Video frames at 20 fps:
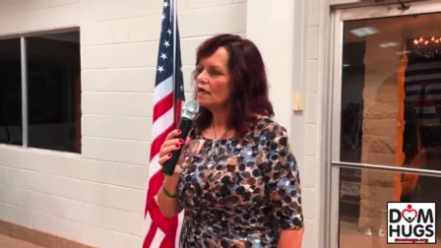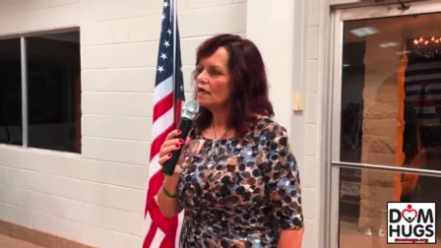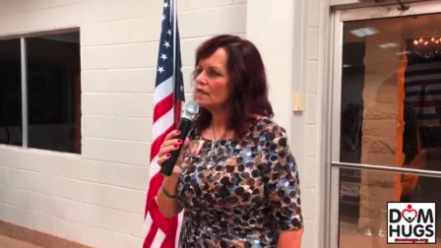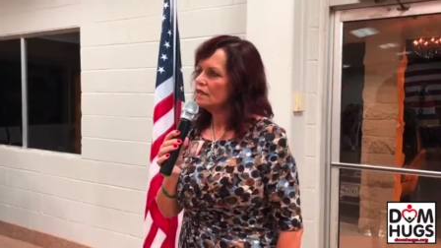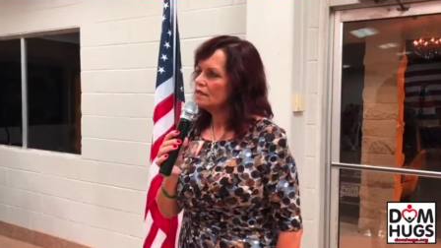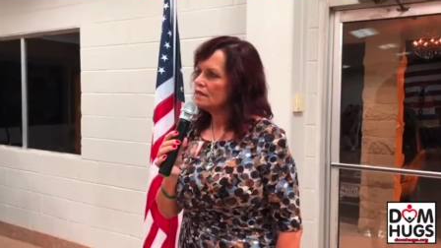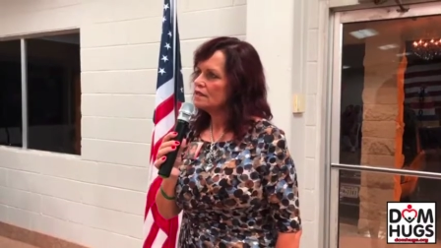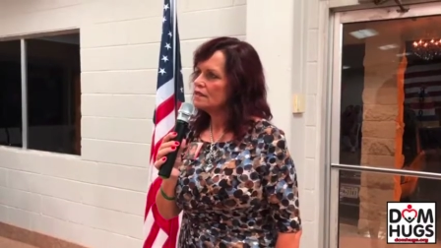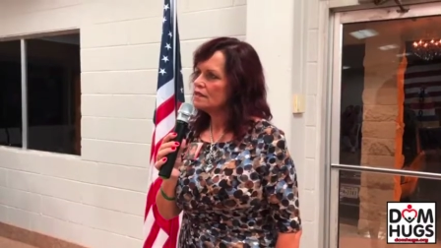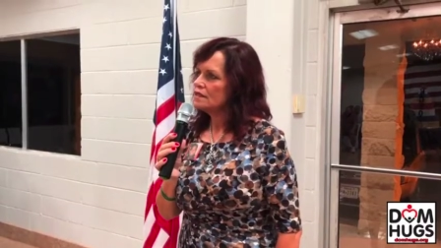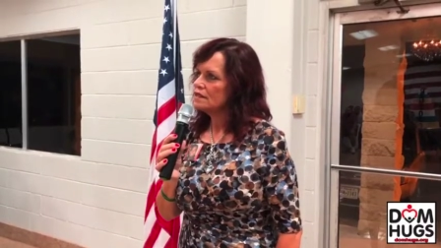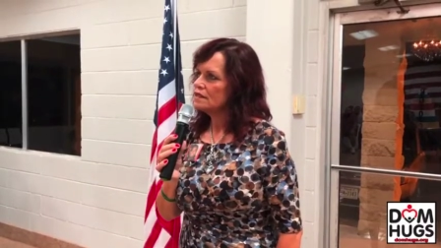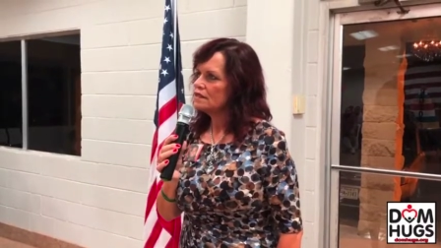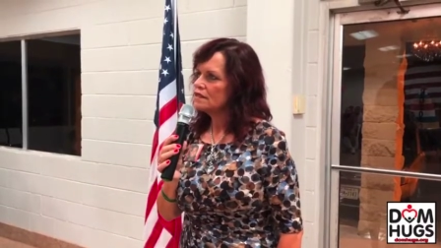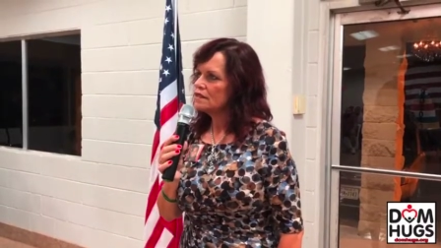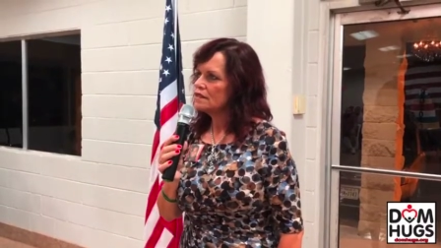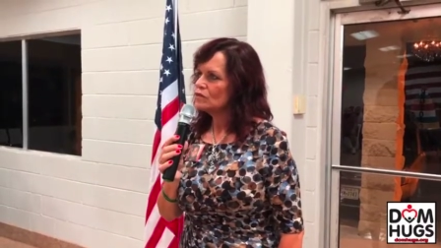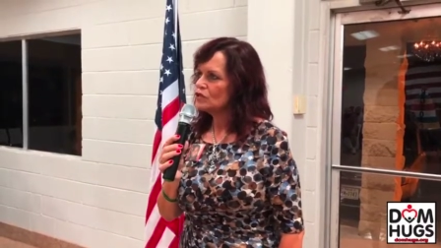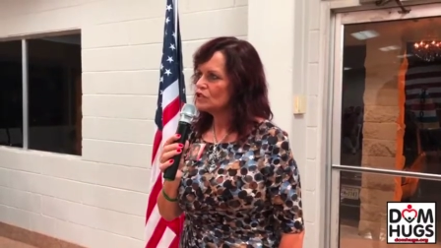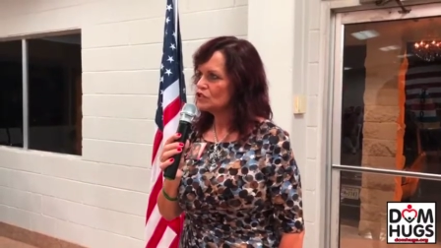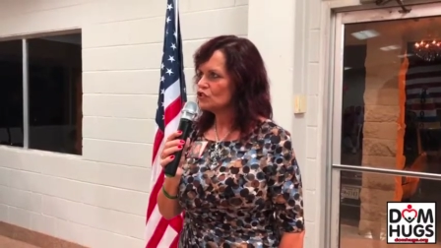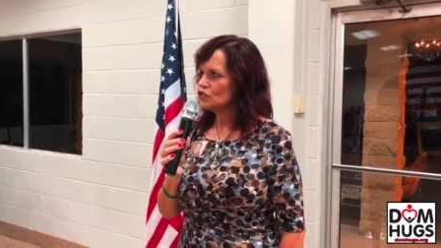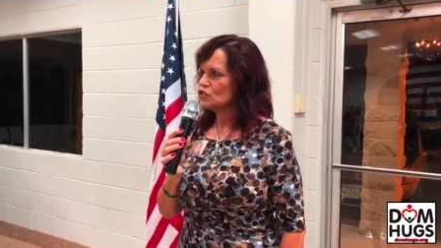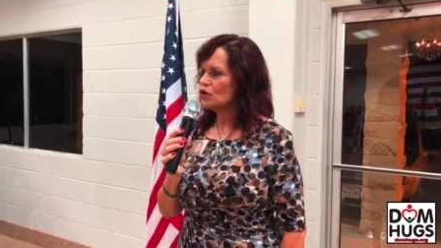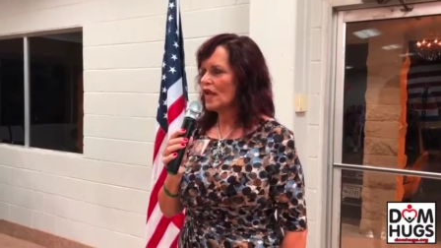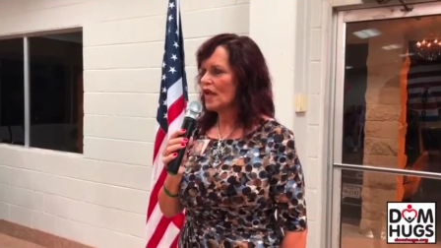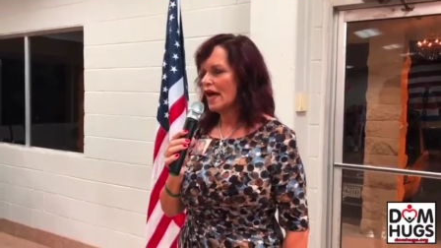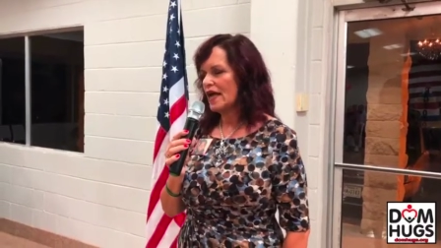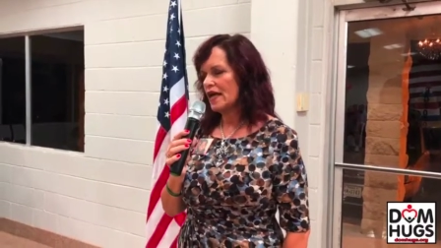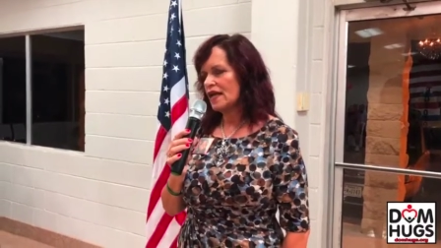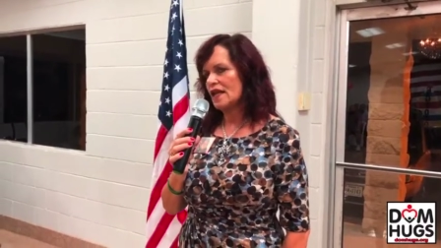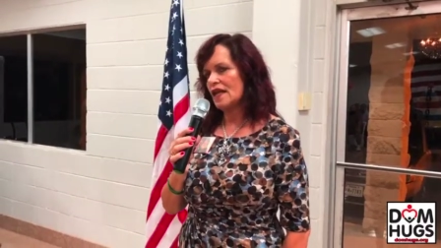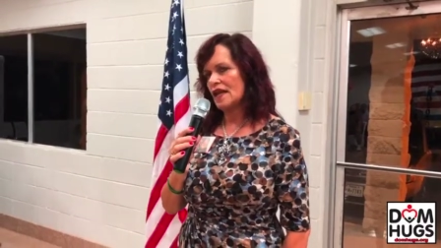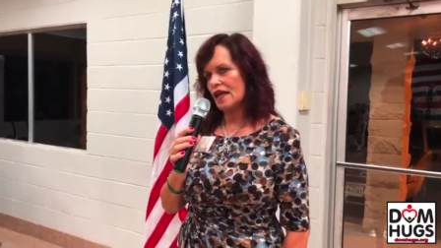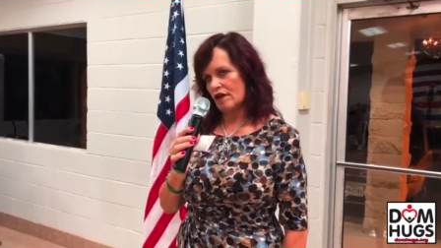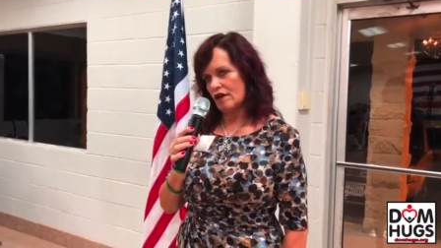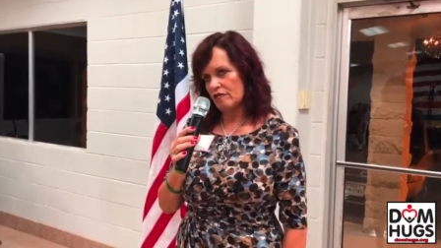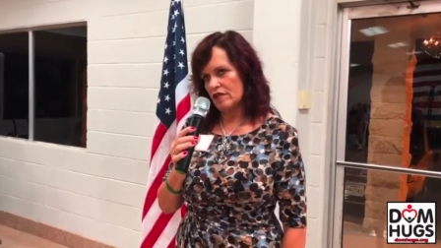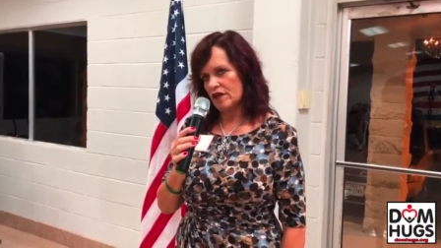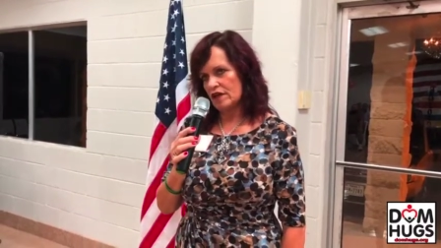And it was July
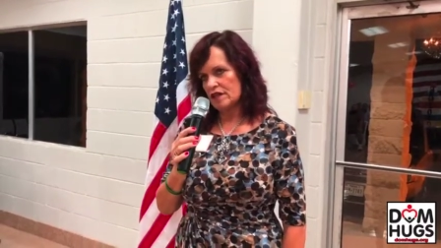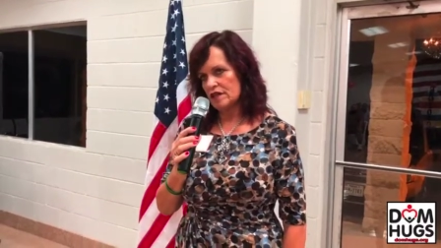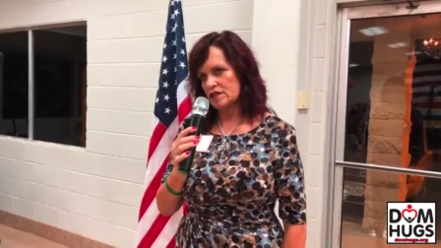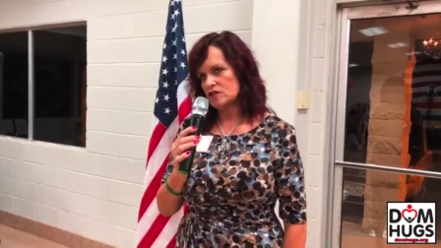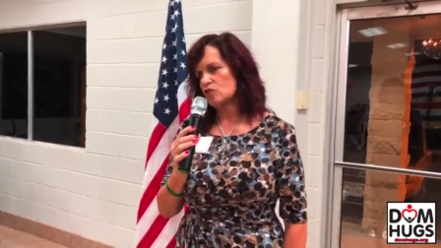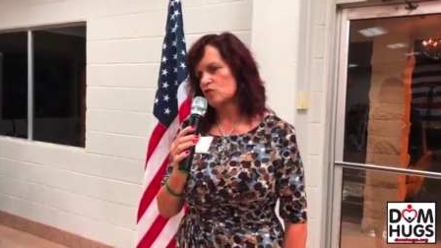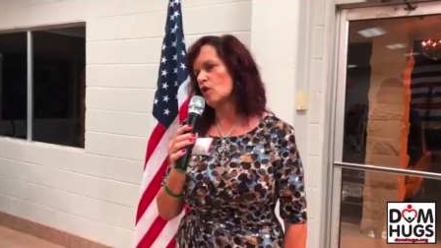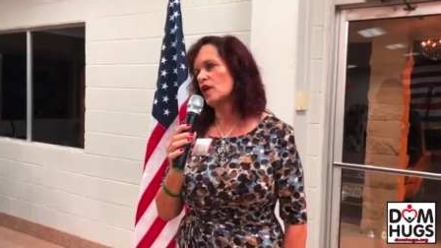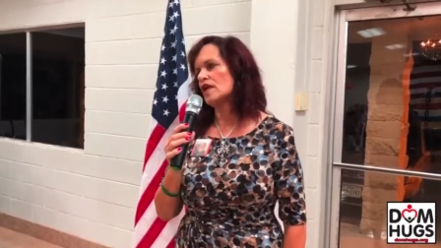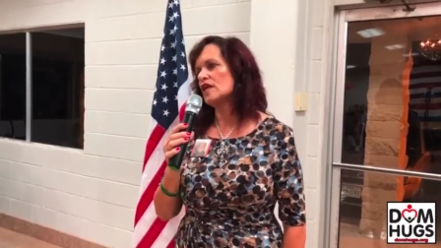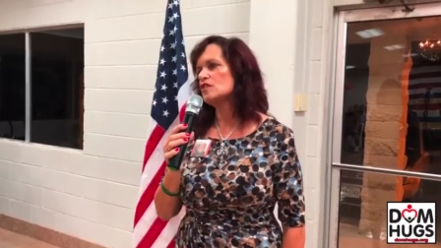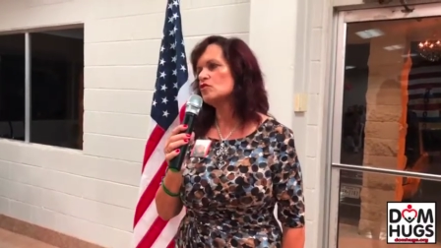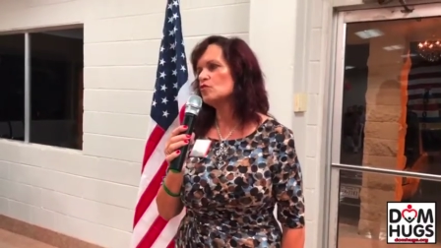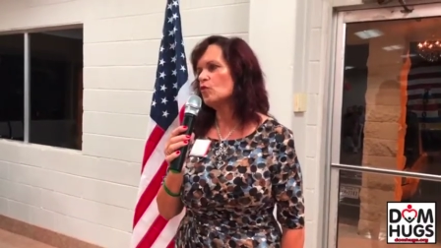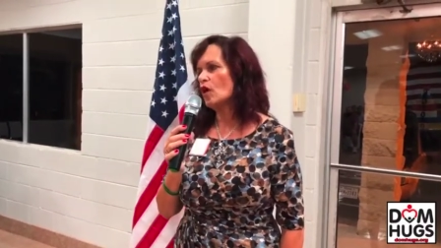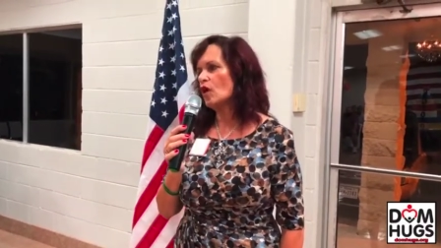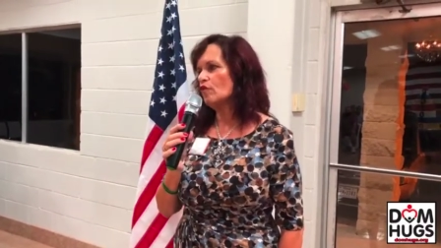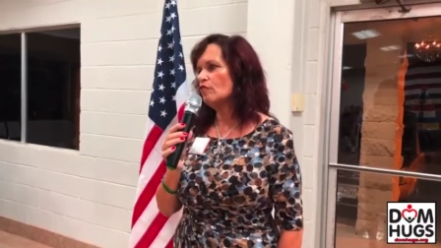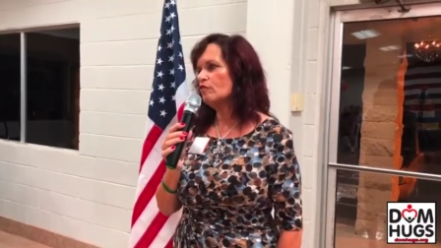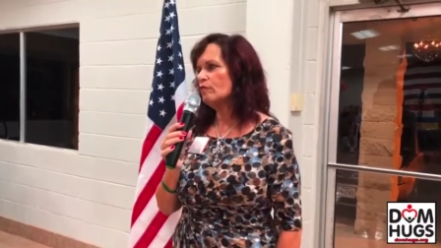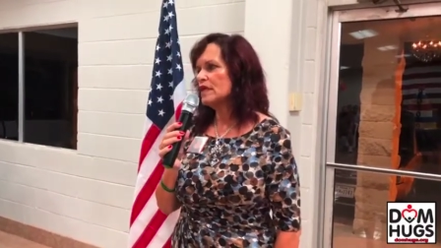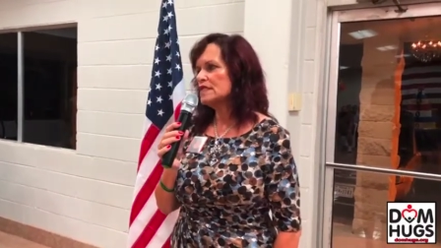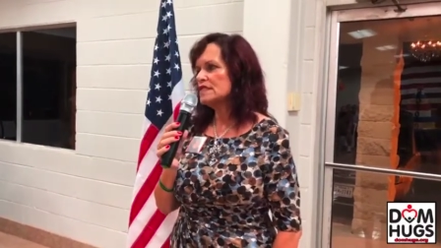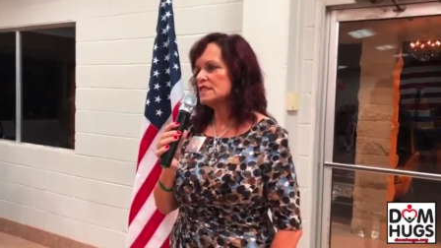11th, 2012.